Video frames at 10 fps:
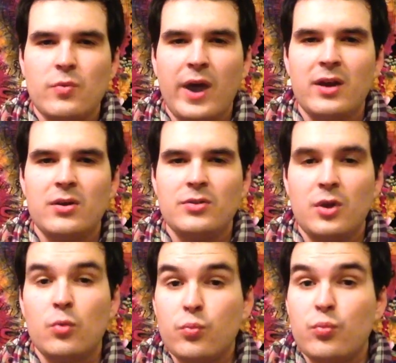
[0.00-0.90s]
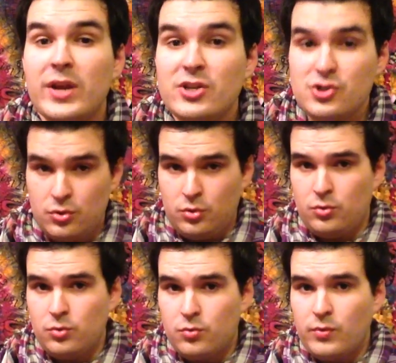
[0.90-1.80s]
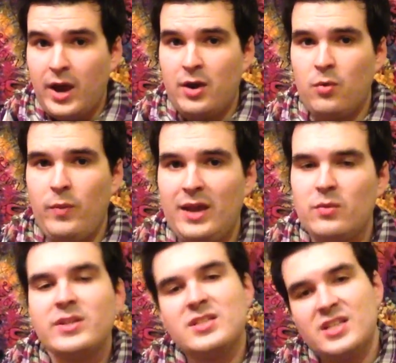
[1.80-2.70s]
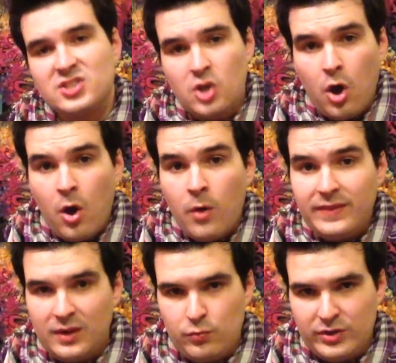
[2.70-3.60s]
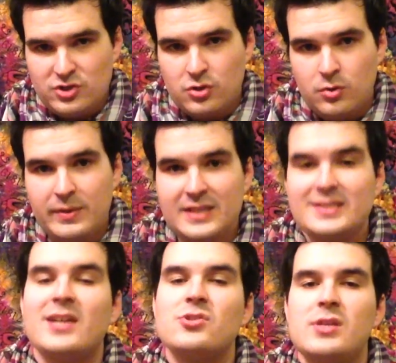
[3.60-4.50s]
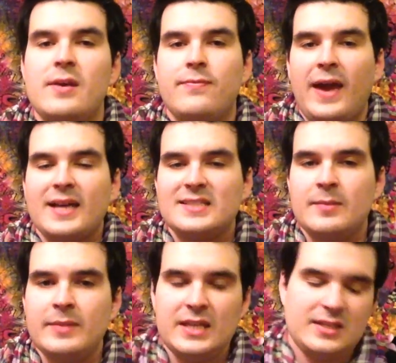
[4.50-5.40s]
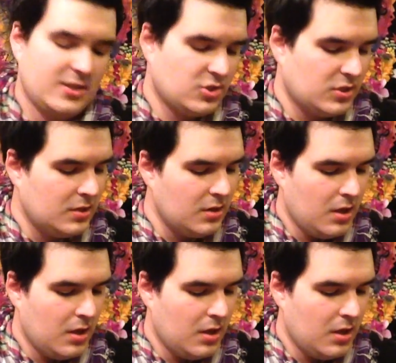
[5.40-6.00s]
original Rider-Waite, which it's called the original, but it's actually a facsimile edition.